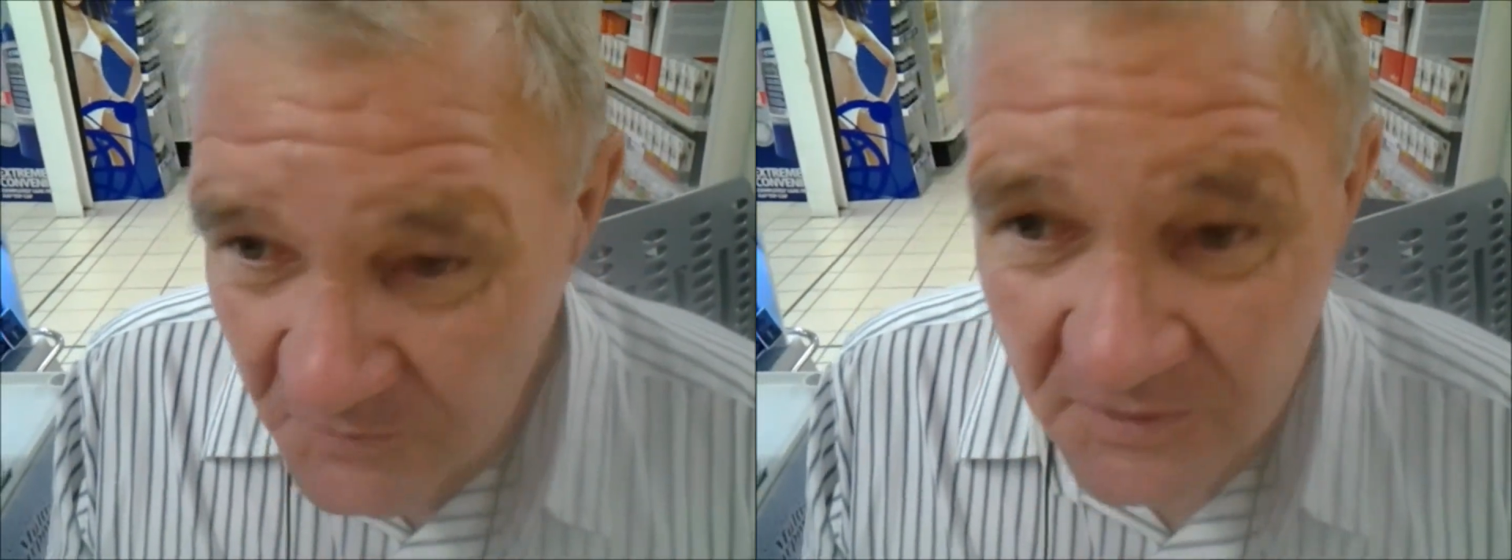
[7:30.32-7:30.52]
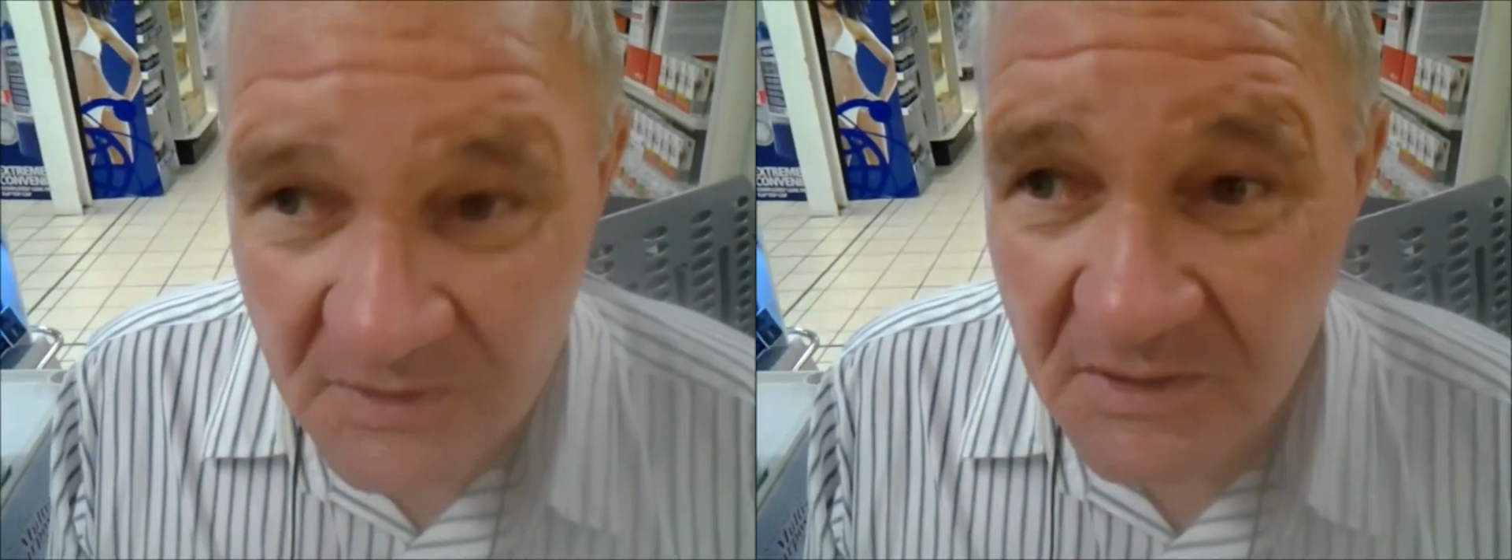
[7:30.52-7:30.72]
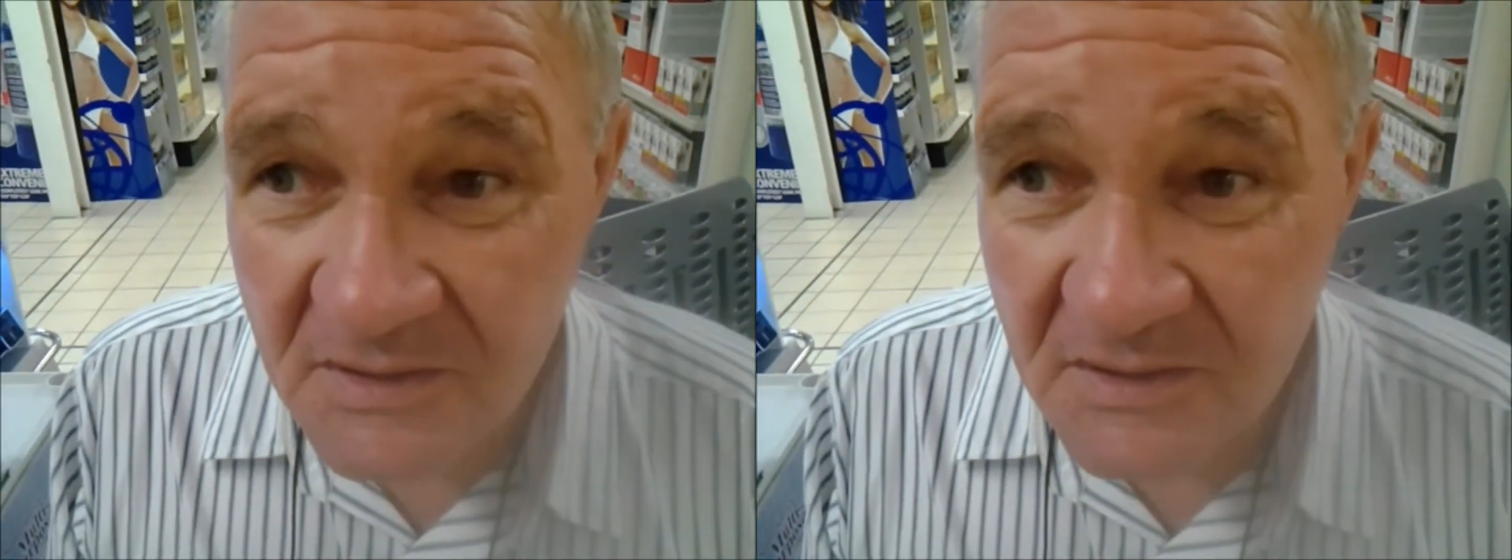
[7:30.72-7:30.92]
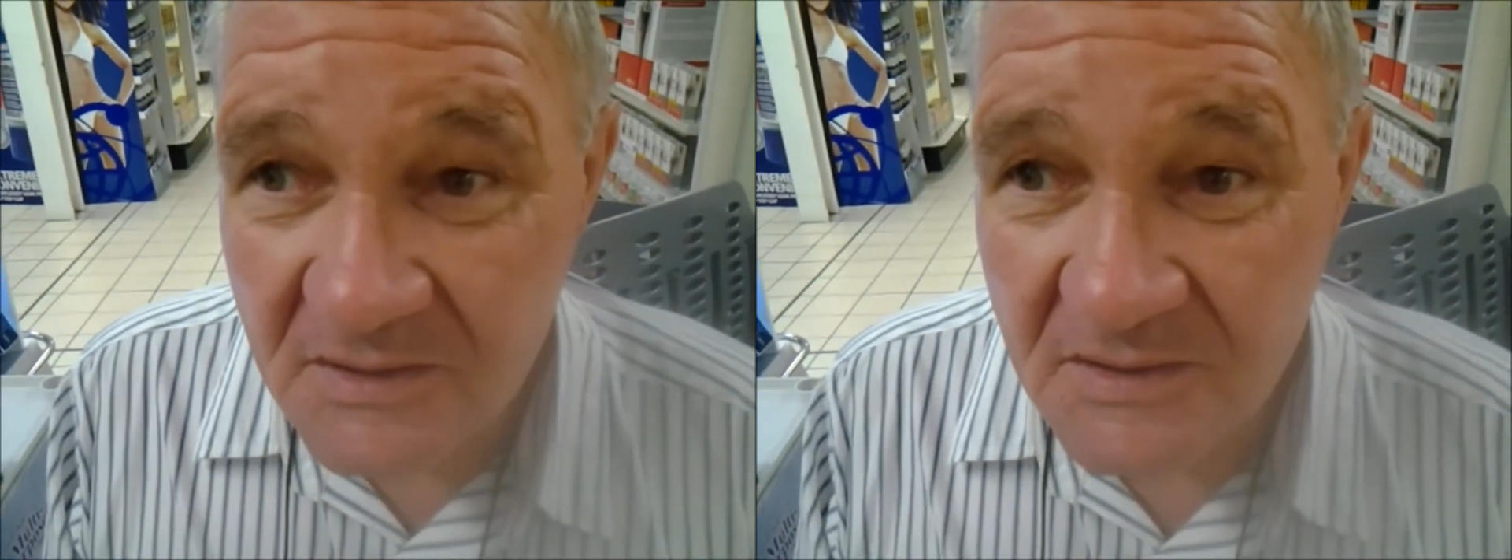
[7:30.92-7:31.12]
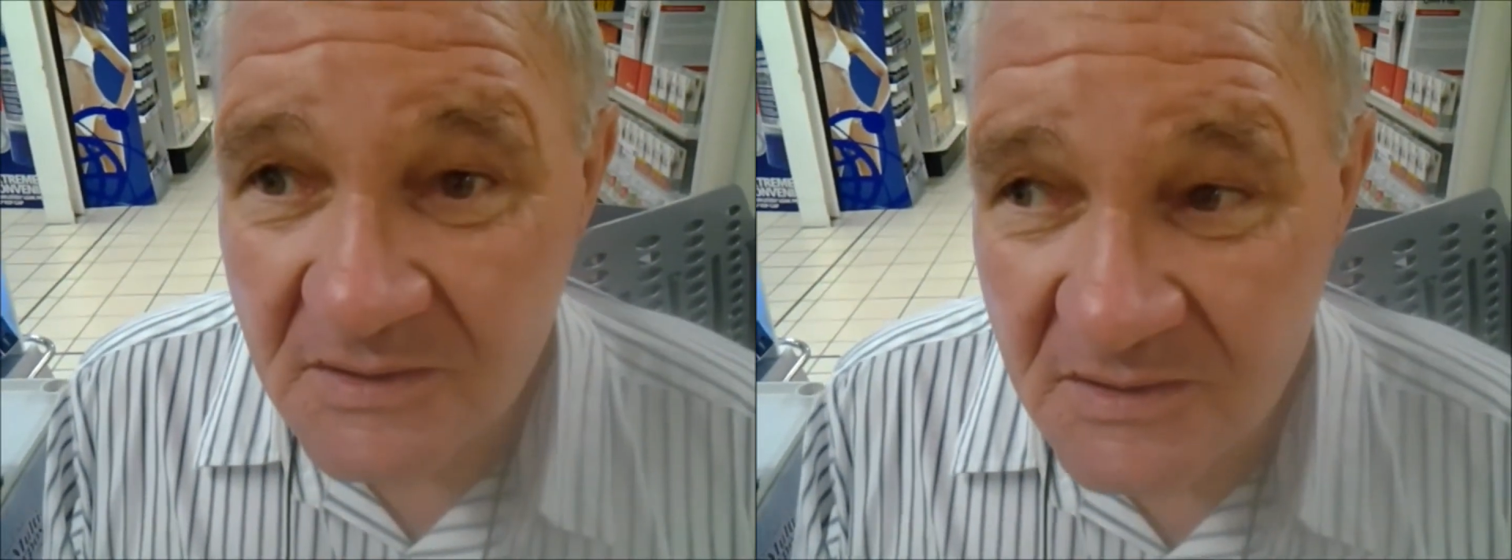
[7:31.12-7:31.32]

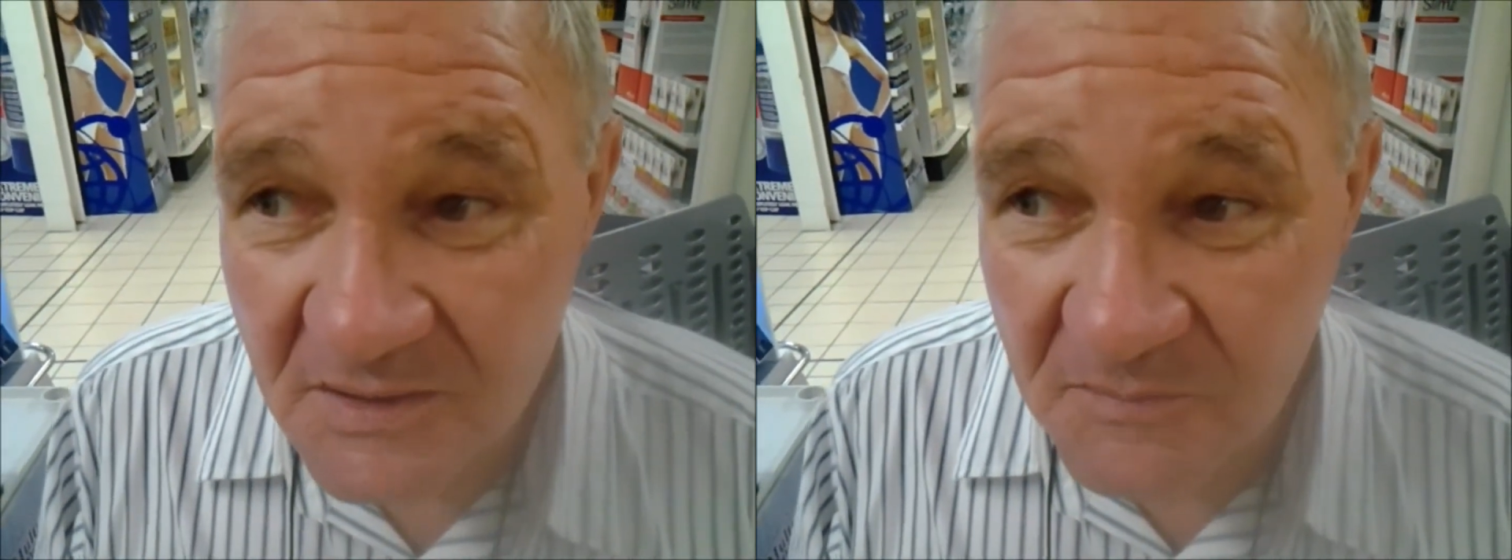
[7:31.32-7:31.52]
the